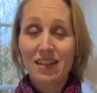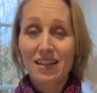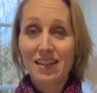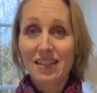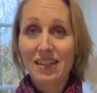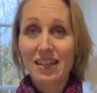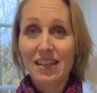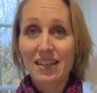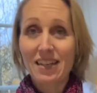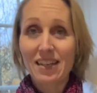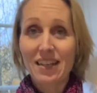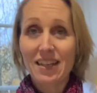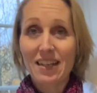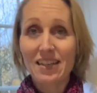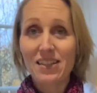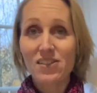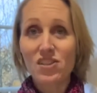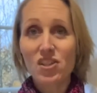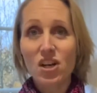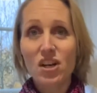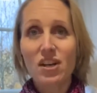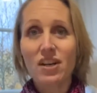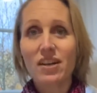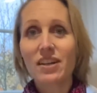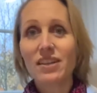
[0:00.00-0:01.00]
get any
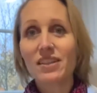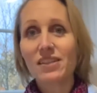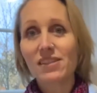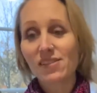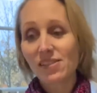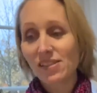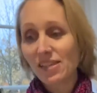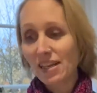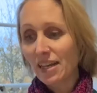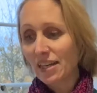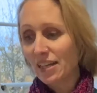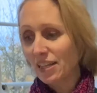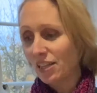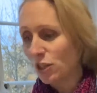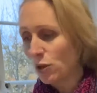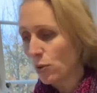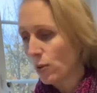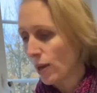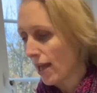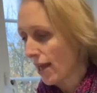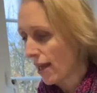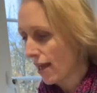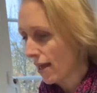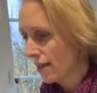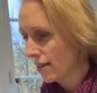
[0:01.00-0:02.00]
dye staining your
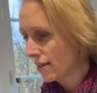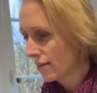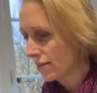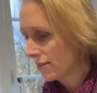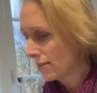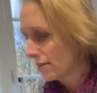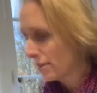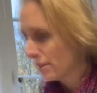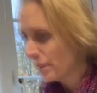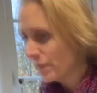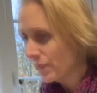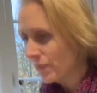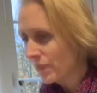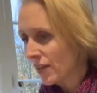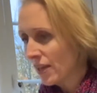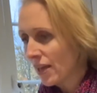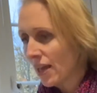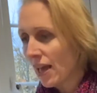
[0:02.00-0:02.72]
hands,